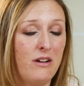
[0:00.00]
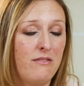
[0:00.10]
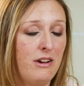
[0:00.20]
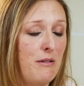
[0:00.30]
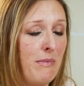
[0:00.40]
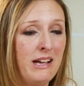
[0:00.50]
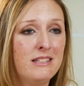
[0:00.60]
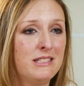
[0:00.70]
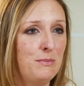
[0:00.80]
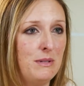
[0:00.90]
have very
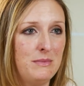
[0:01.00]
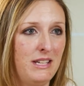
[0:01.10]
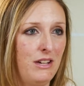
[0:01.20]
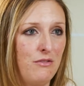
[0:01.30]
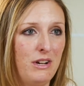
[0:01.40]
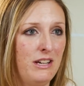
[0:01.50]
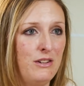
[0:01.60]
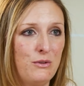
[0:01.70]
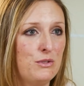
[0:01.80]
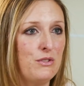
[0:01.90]
mild symptoms like a runny
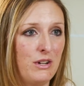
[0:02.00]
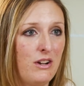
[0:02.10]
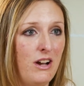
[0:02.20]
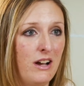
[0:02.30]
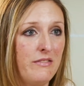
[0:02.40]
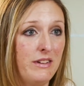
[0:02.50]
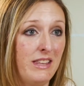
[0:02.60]
nose or a cough,